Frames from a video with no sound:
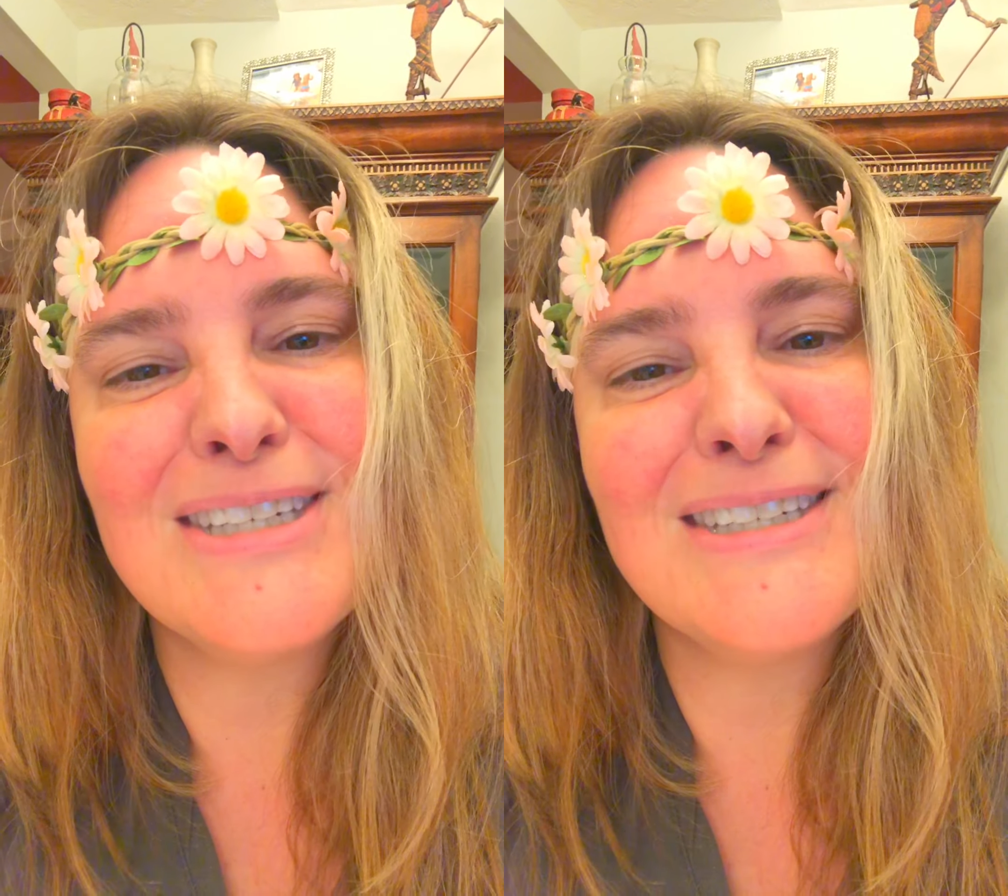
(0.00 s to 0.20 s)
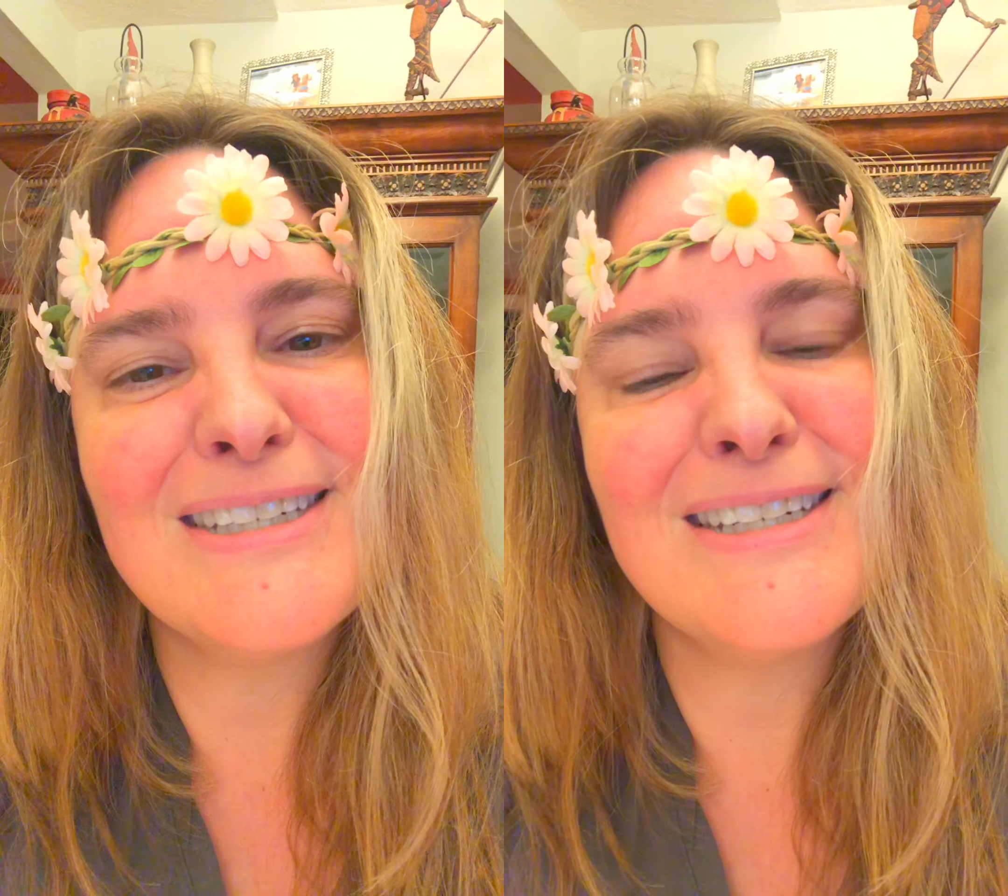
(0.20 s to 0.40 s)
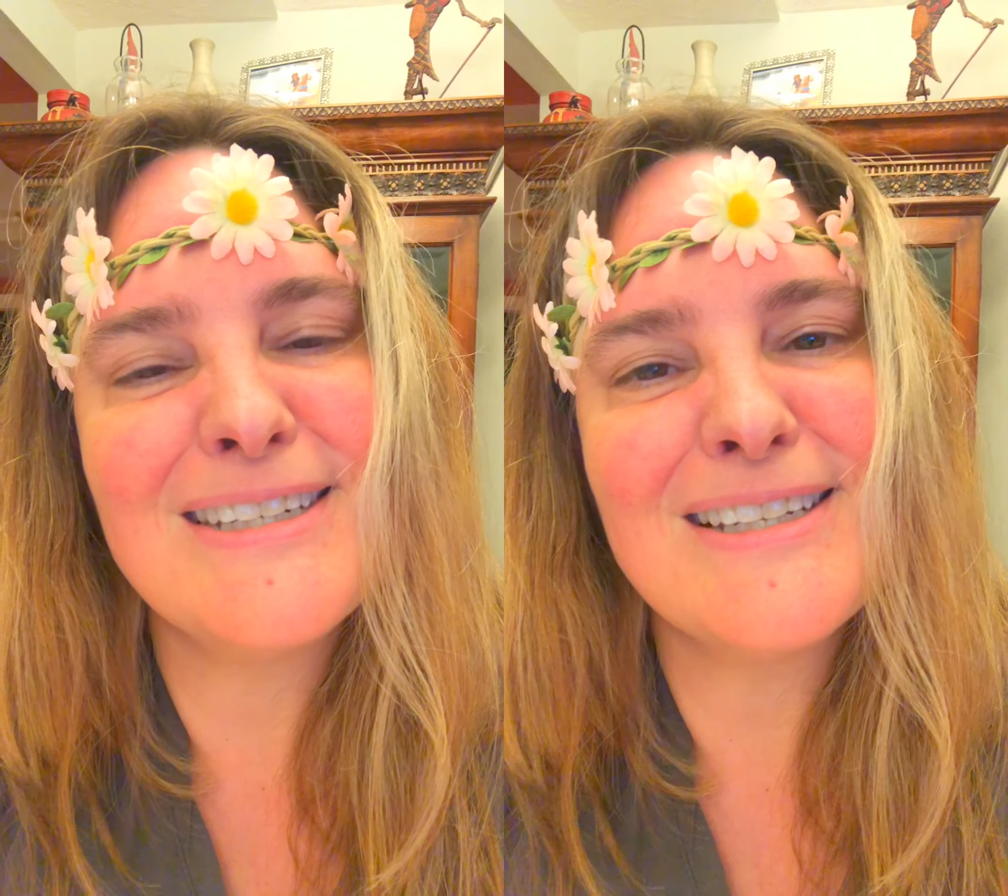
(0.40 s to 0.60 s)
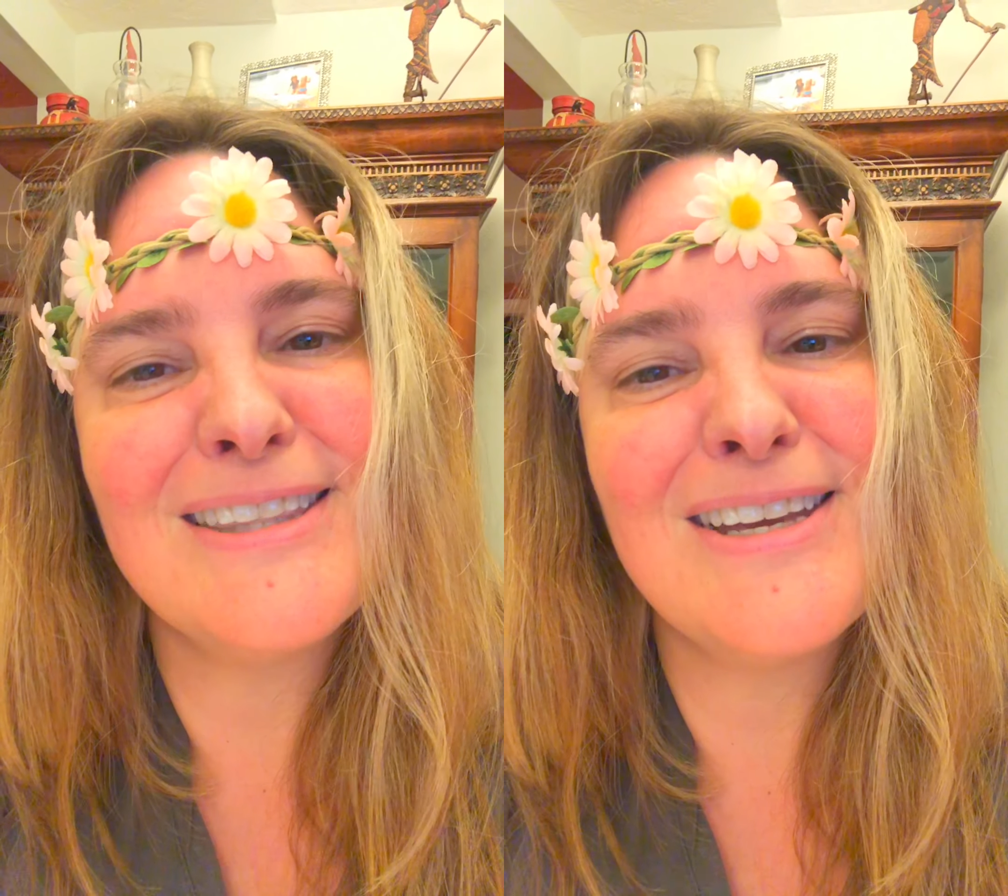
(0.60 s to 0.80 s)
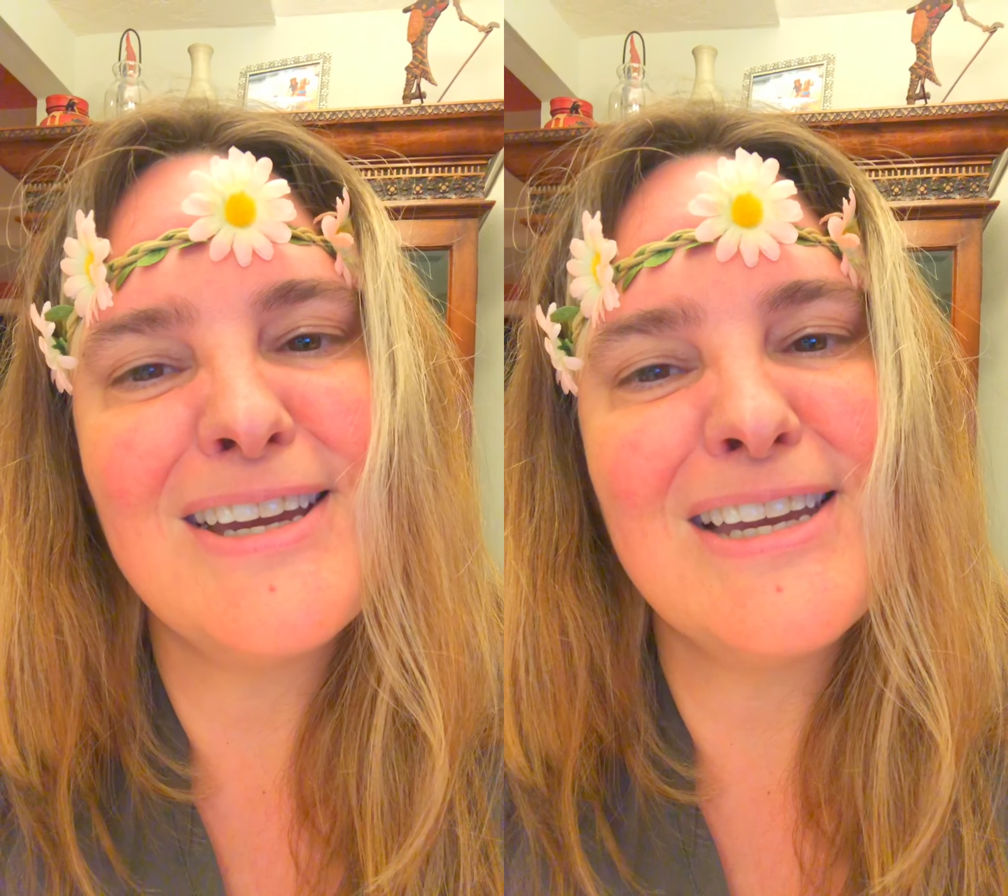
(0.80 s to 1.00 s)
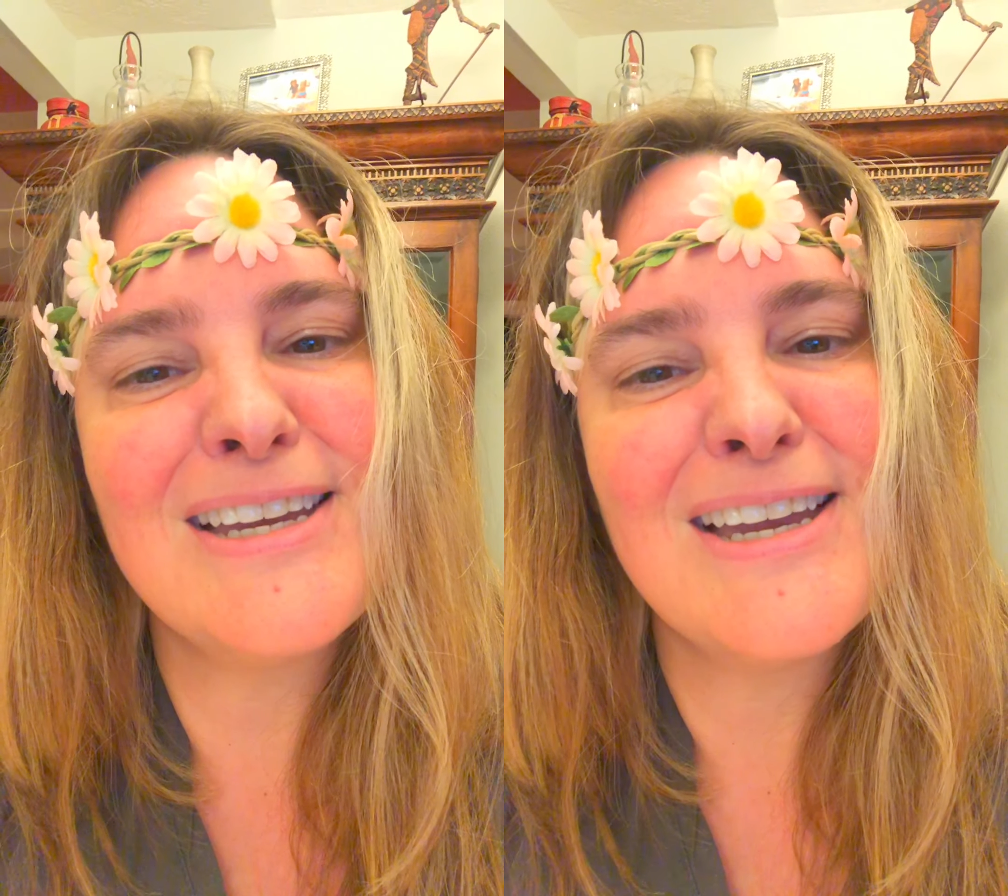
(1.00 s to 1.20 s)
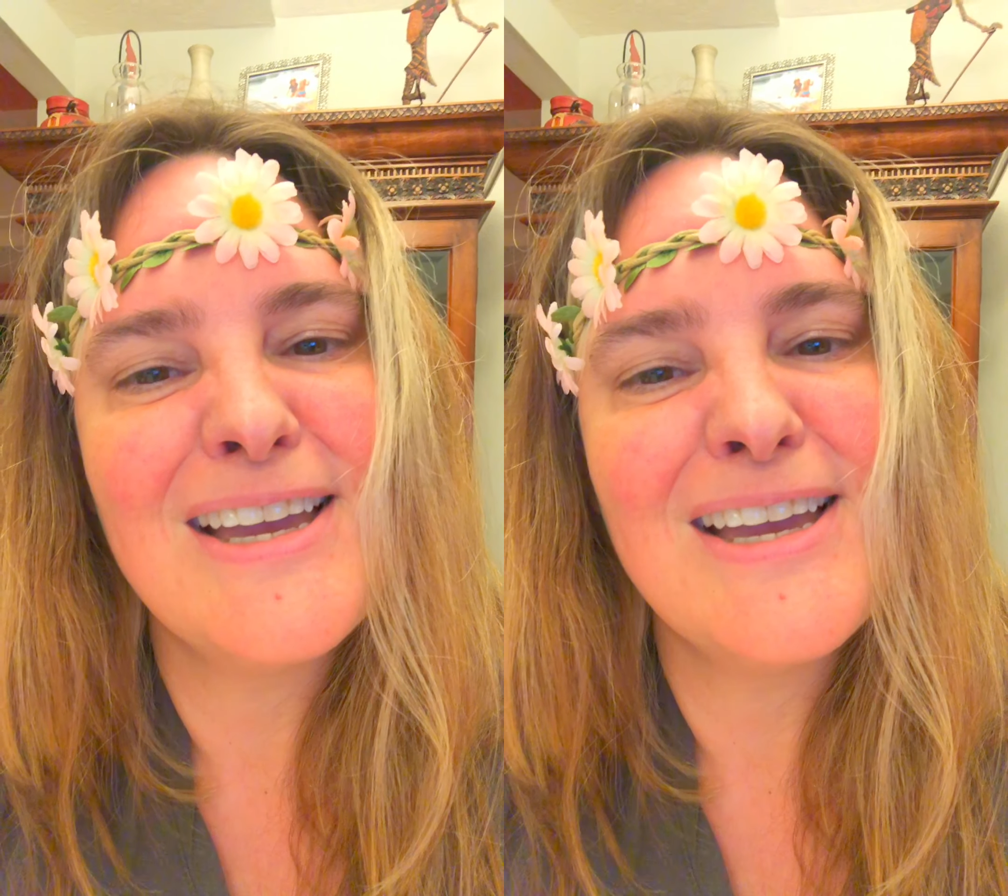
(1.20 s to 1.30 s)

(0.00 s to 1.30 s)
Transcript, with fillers: didn't like